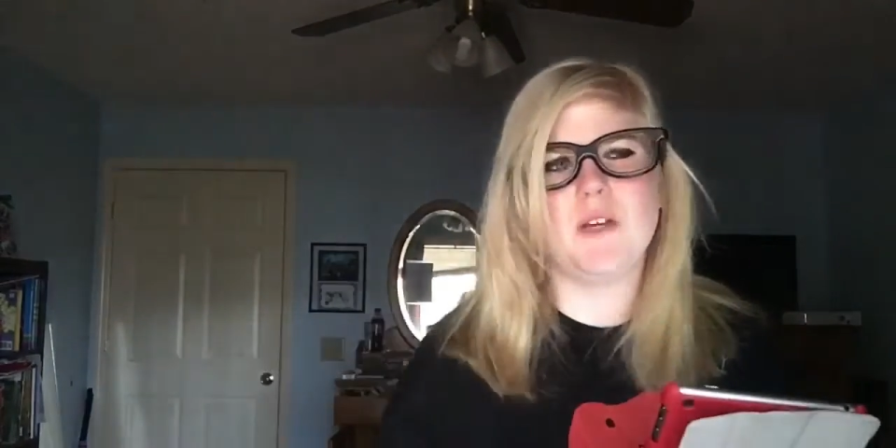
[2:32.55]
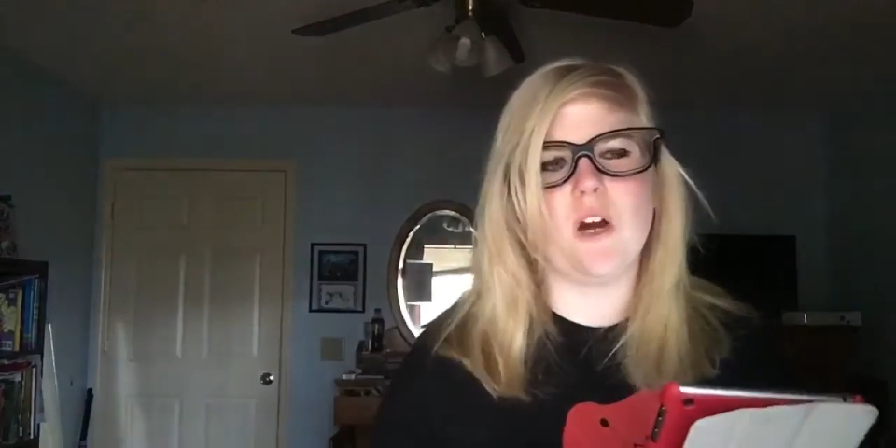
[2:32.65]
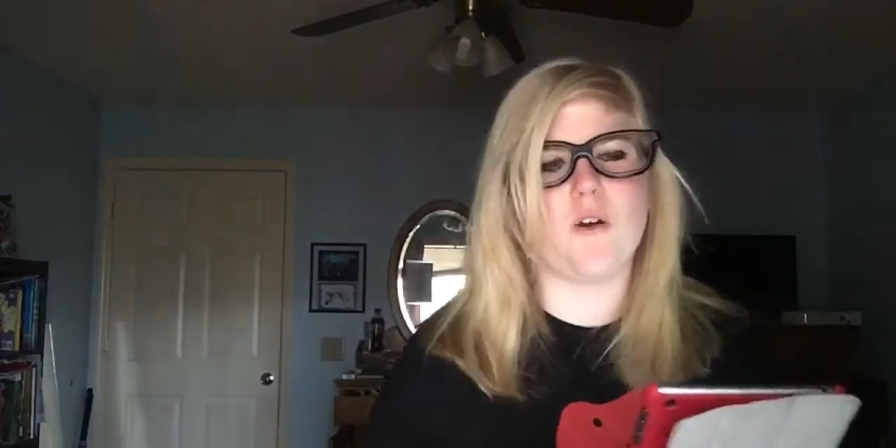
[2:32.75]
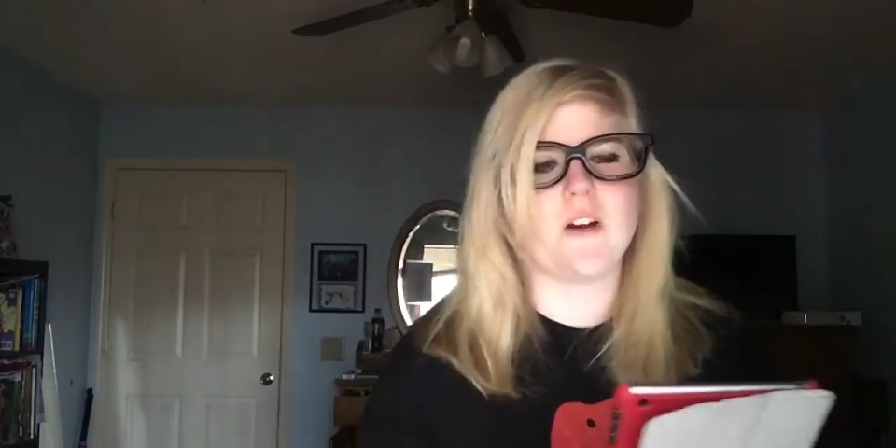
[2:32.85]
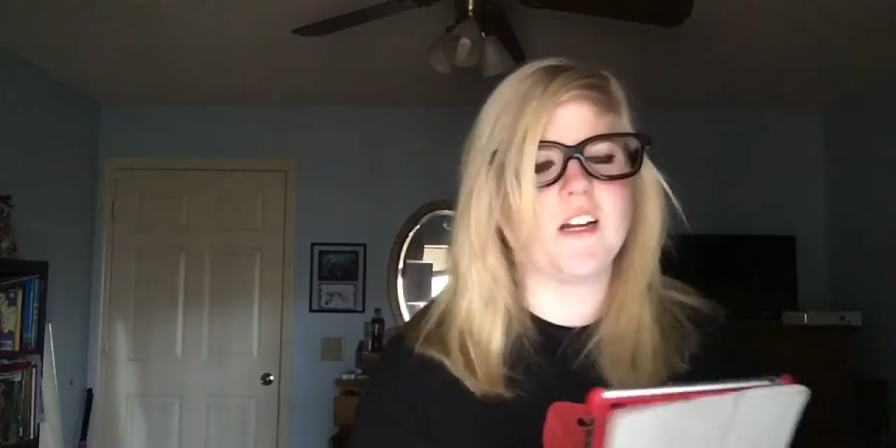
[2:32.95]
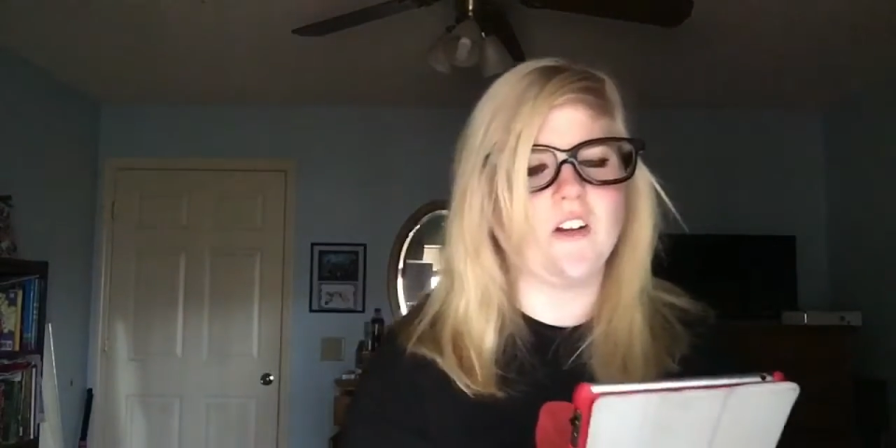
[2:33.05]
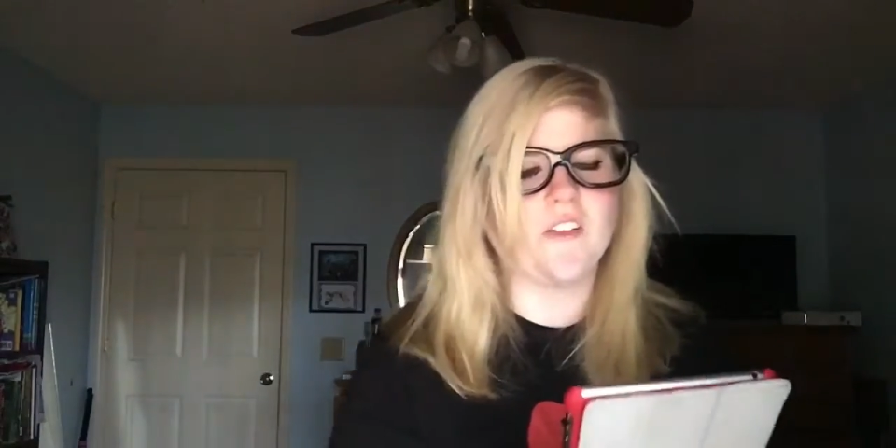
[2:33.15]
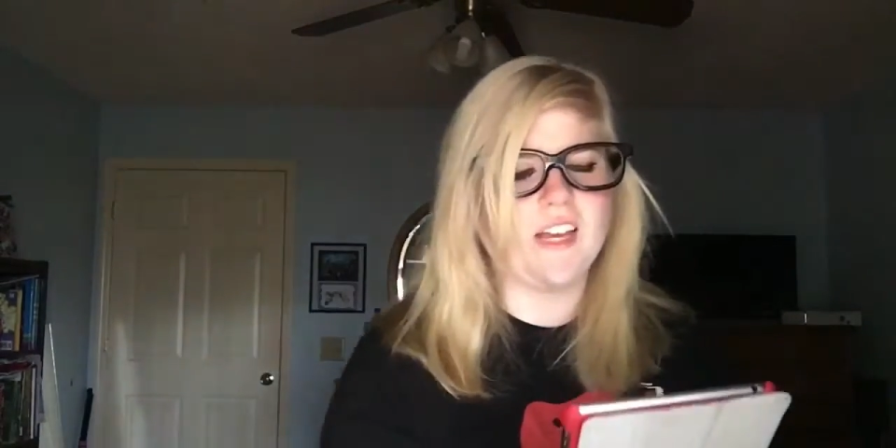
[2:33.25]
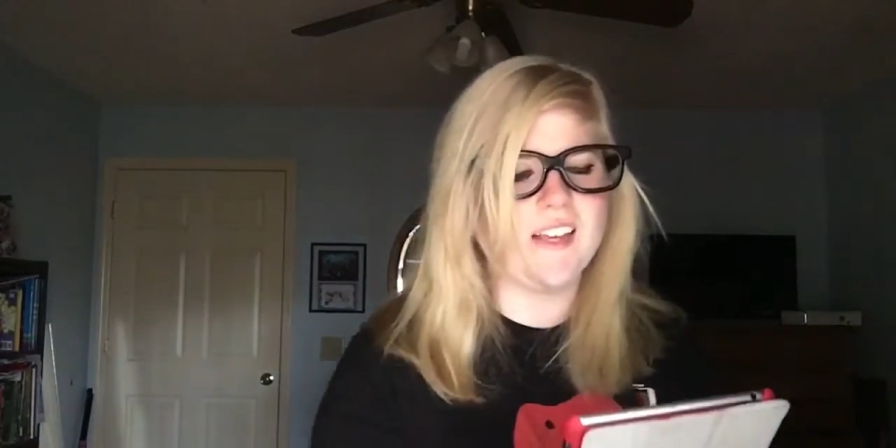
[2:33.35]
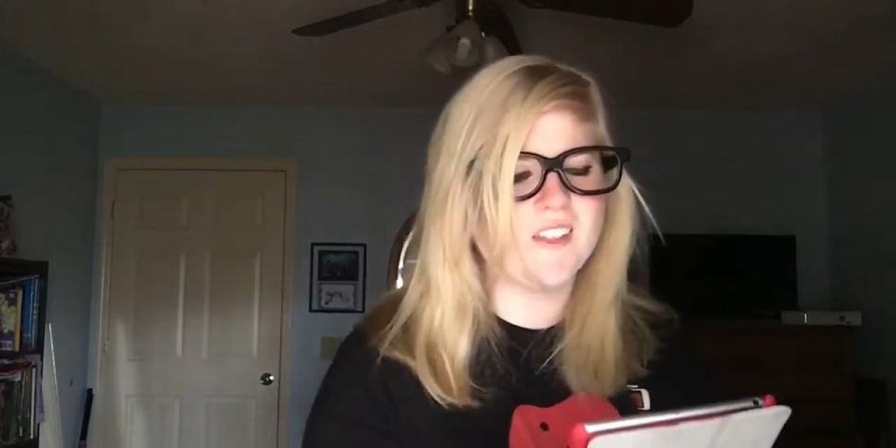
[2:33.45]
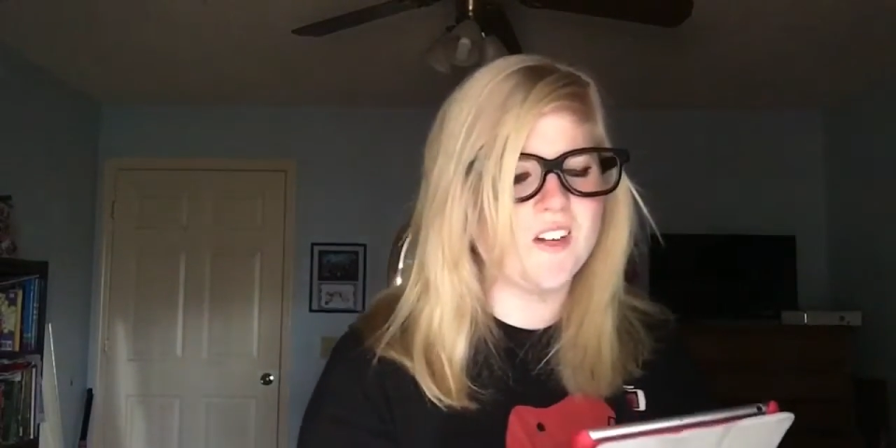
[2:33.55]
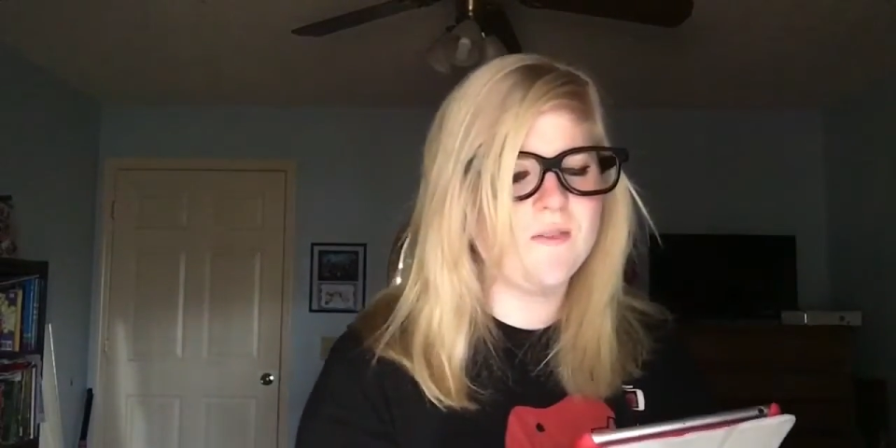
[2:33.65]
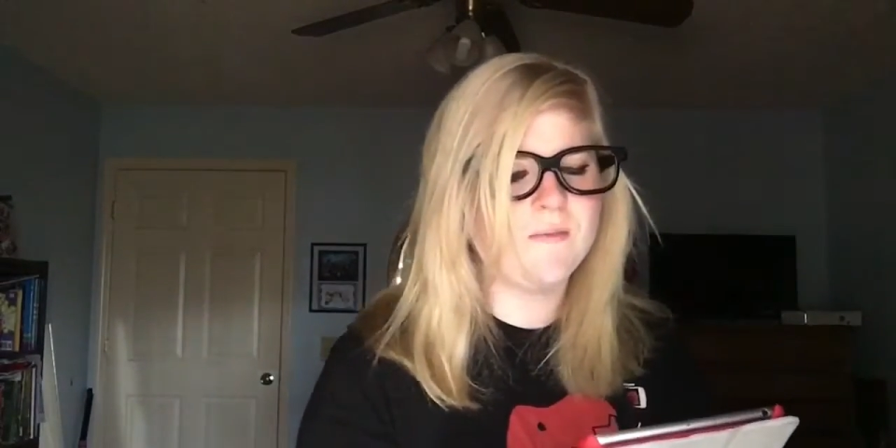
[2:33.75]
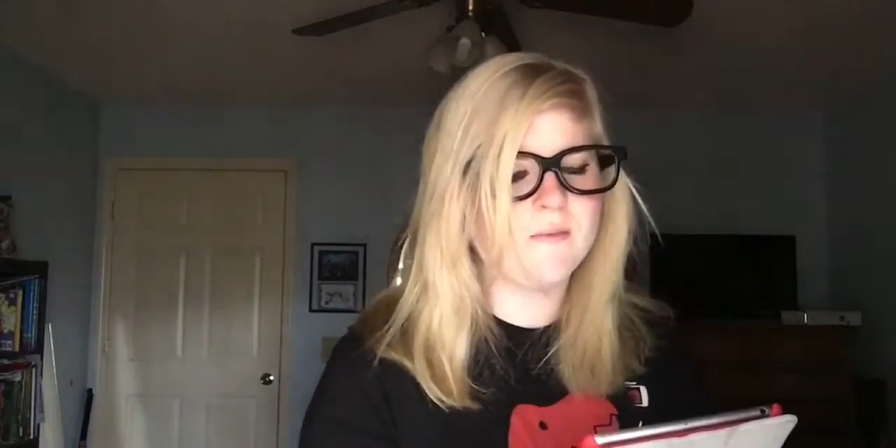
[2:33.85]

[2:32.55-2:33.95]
We already know the answer.